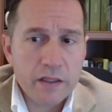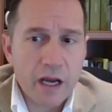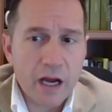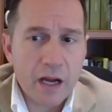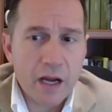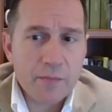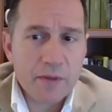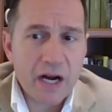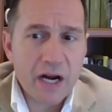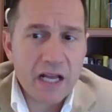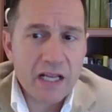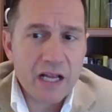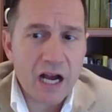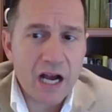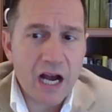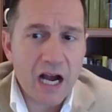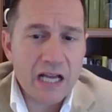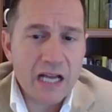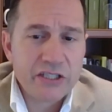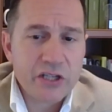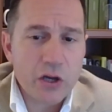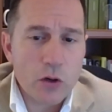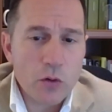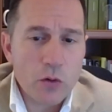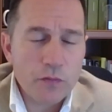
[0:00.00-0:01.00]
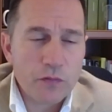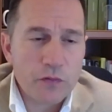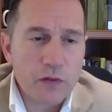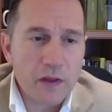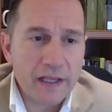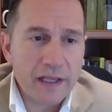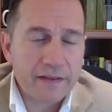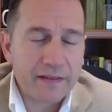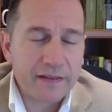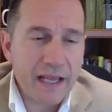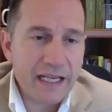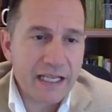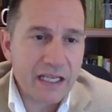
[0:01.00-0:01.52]
I mean, I I don't
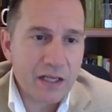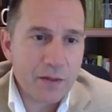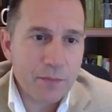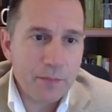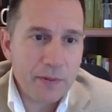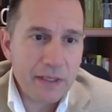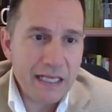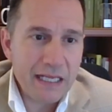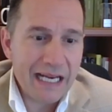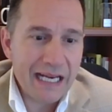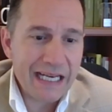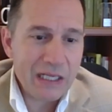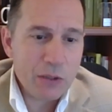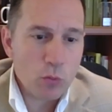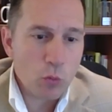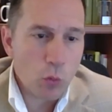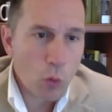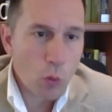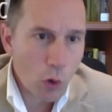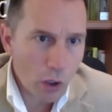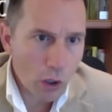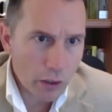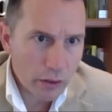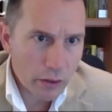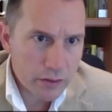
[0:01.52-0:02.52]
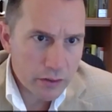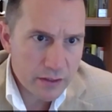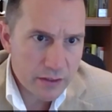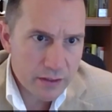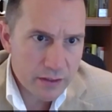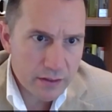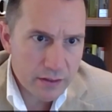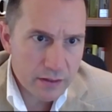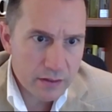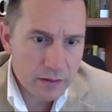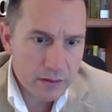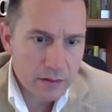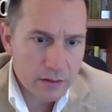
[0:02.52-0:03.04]
think they can be any
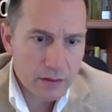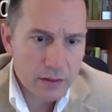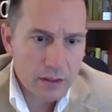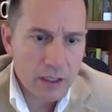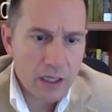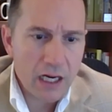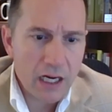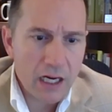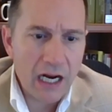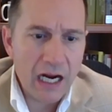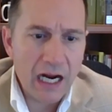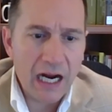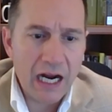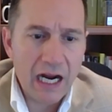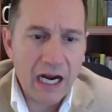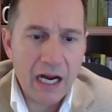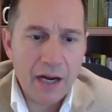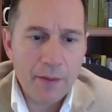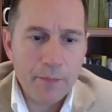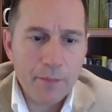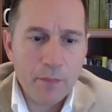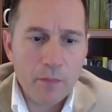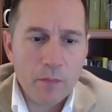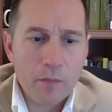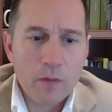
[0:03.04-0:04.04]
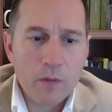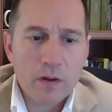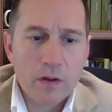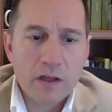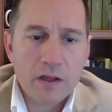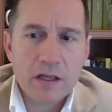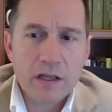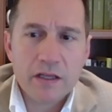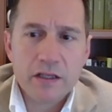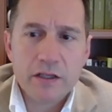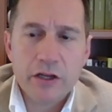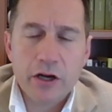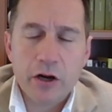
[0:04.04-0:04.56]
worse. Um,
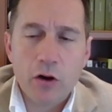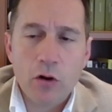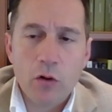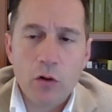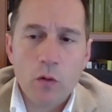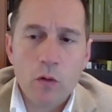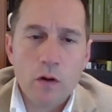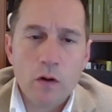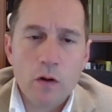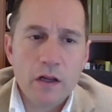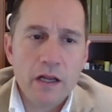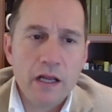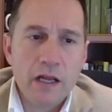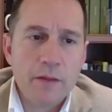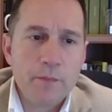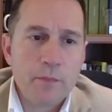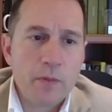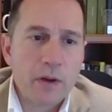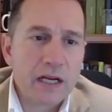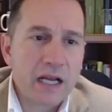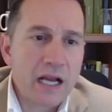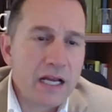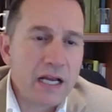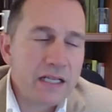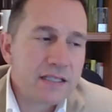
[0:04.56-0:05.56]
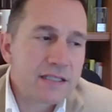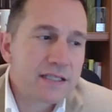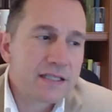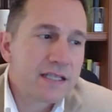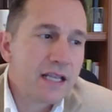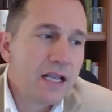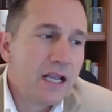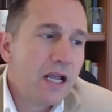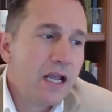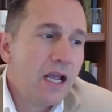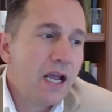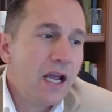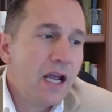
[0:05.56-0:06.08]
you know, because
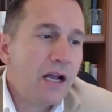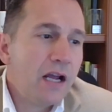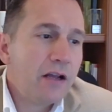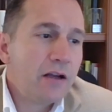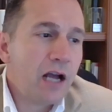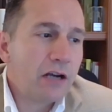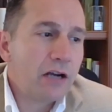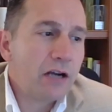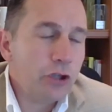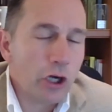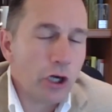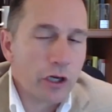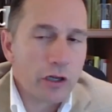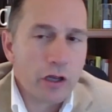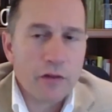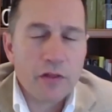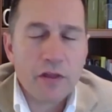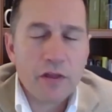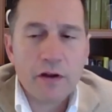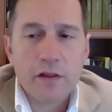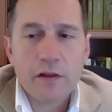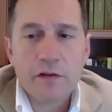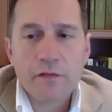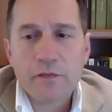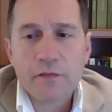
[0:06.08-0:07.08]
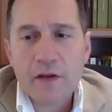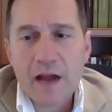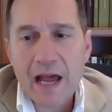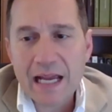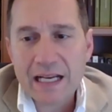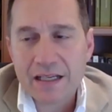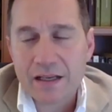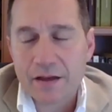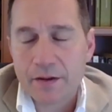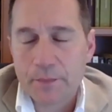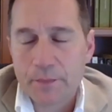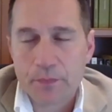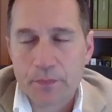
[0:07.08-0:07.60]
uh, look, the, the
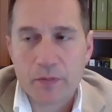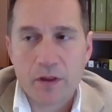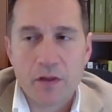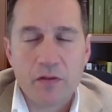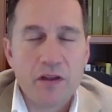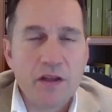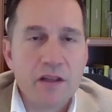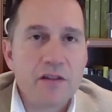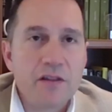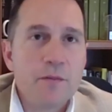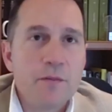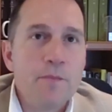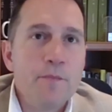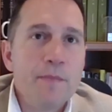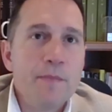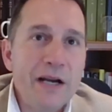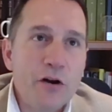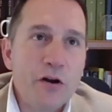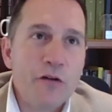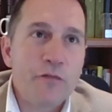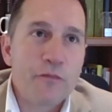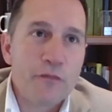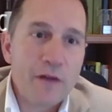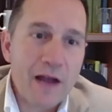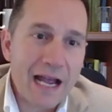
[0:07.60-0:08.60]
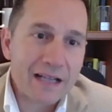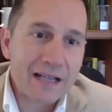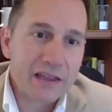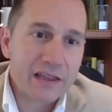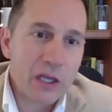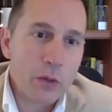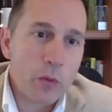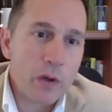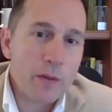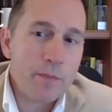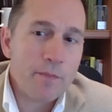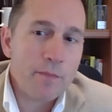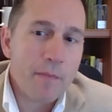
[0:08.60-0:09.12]
fact, the, the mere fact that
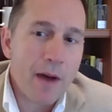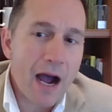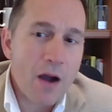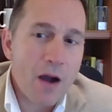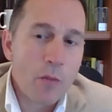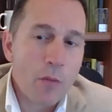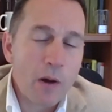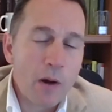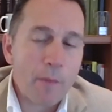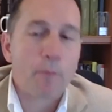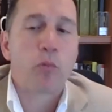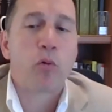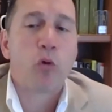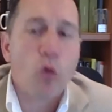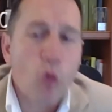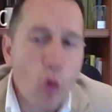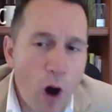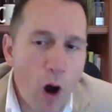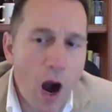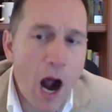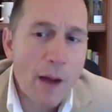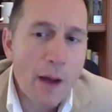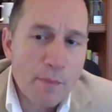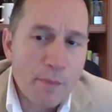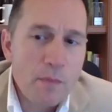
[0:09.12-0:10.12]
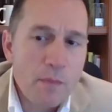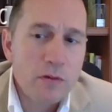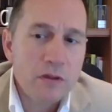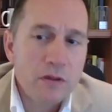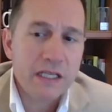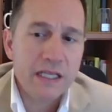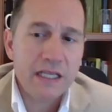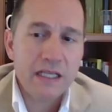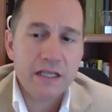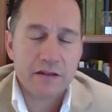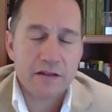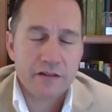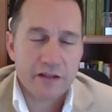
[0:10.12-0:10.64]
we might, we're
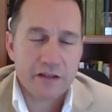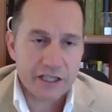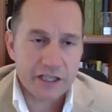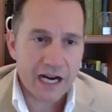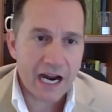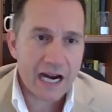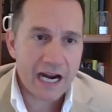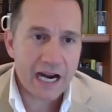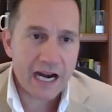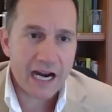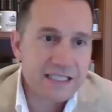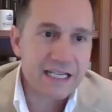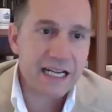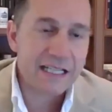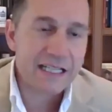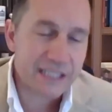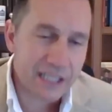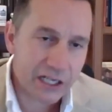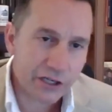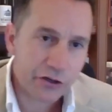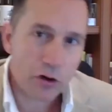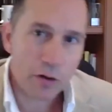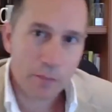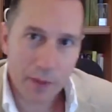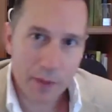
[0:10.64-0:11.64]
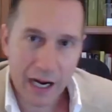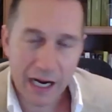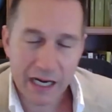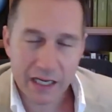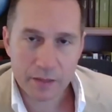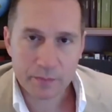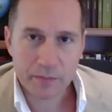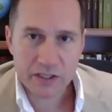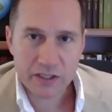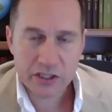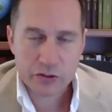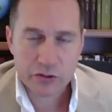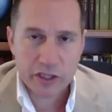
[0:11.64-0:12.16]
probably, the United States under a Biden
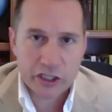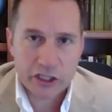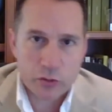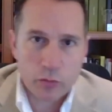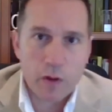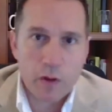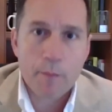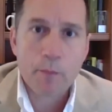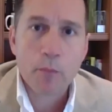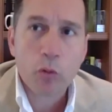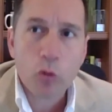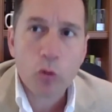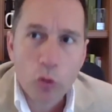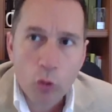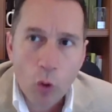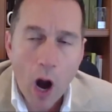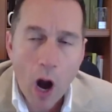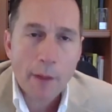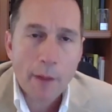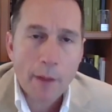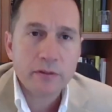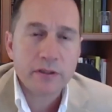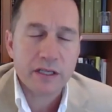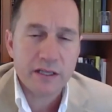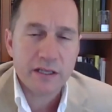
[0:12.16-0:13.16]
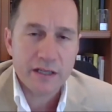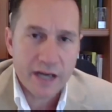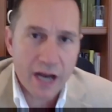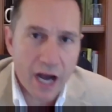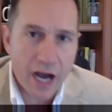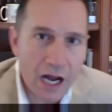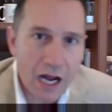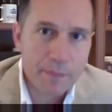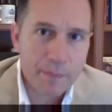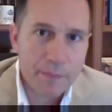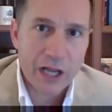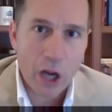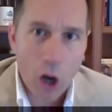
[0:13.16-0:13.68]
administration would probably
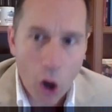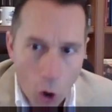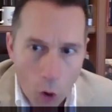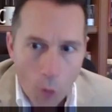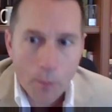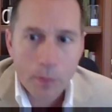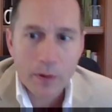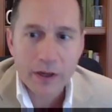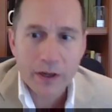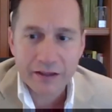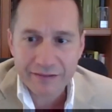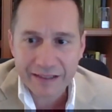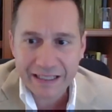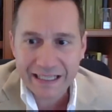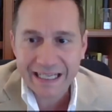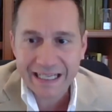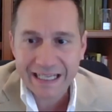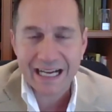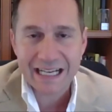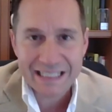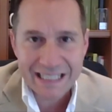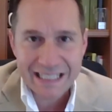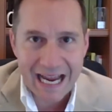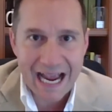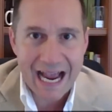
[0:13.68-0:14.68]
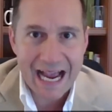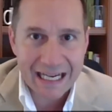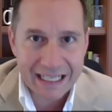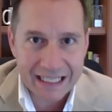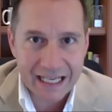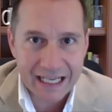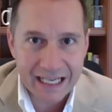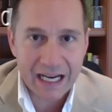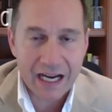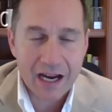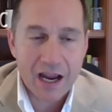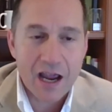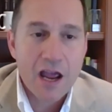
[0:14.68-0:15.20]
not be openly attacking